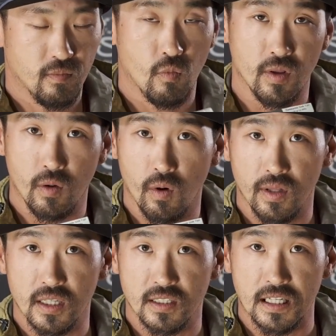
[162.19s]
the
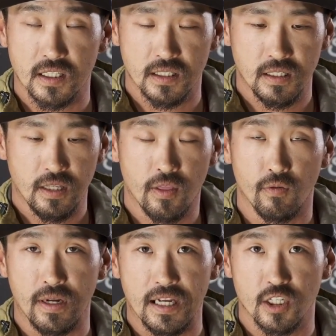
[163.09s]
one that sinks
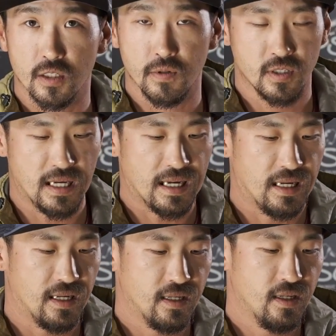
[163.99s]
3 inches per
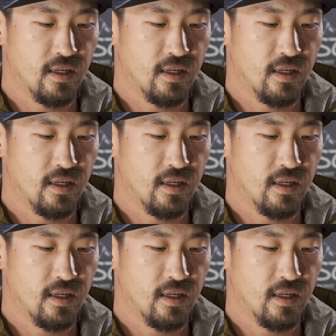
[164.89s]
second